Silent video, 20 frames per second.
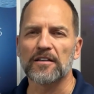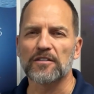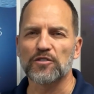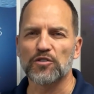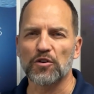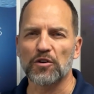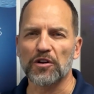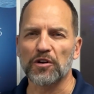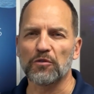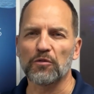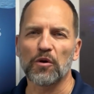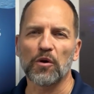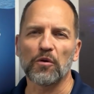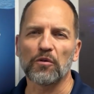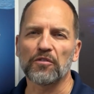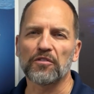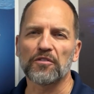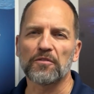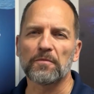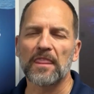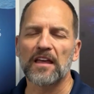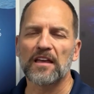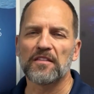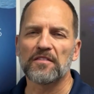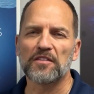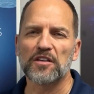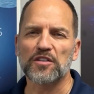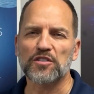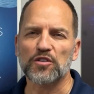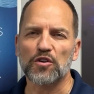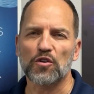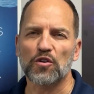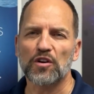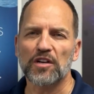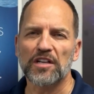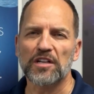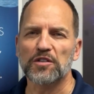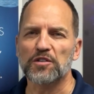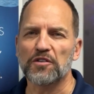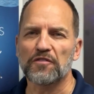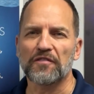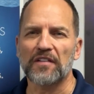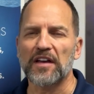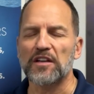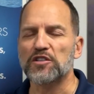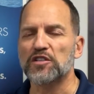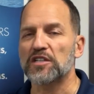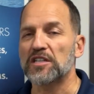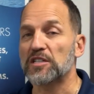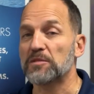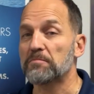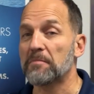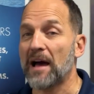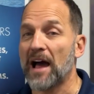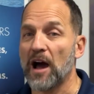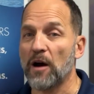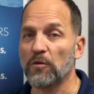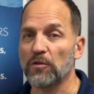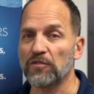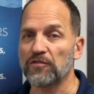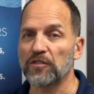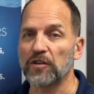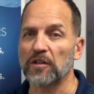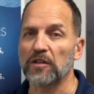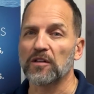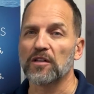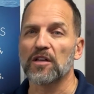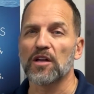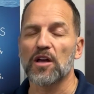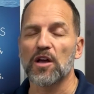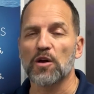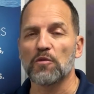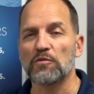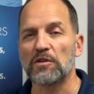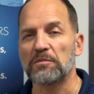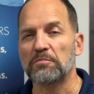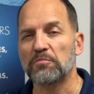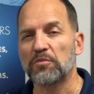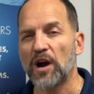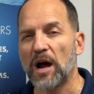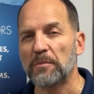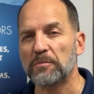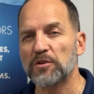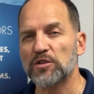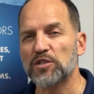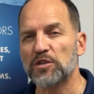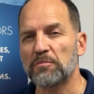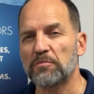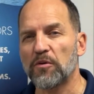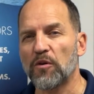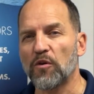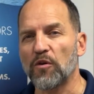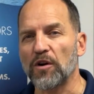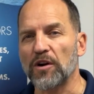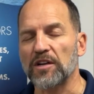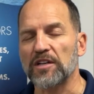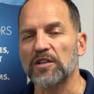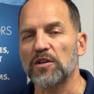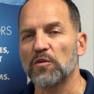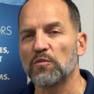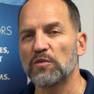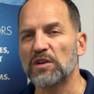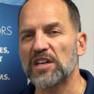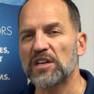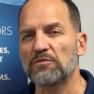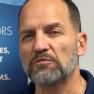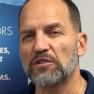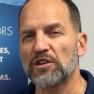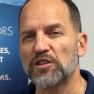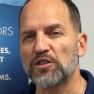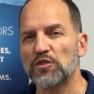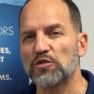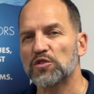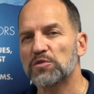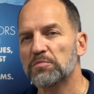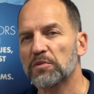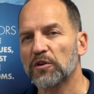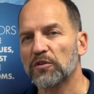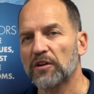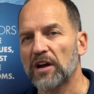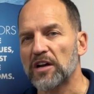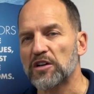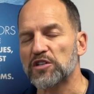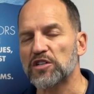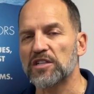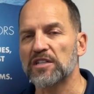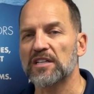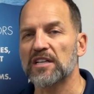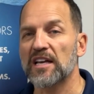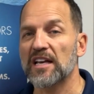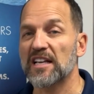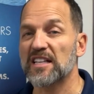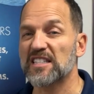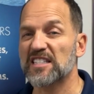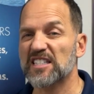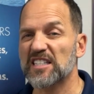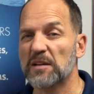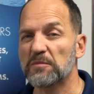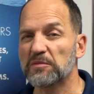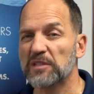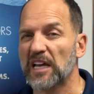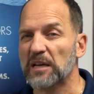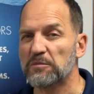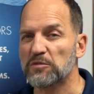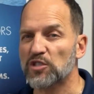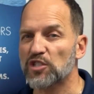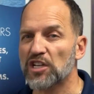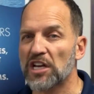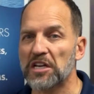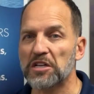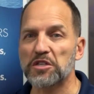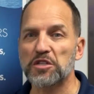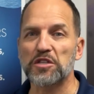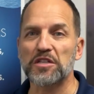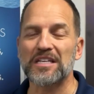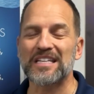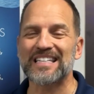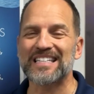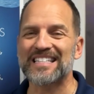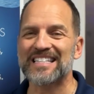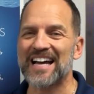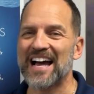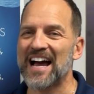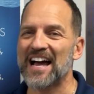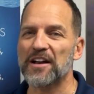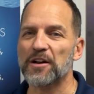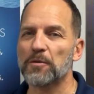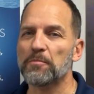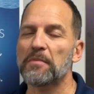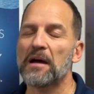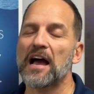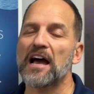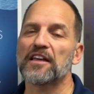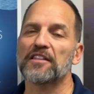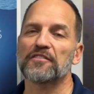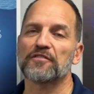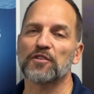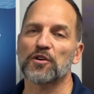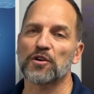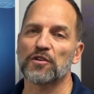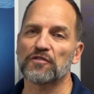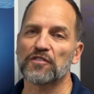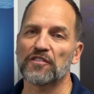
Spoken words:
during growth. This early intervention is powerful. With proper support, we can reduce progression and sometimes change the entire path of curve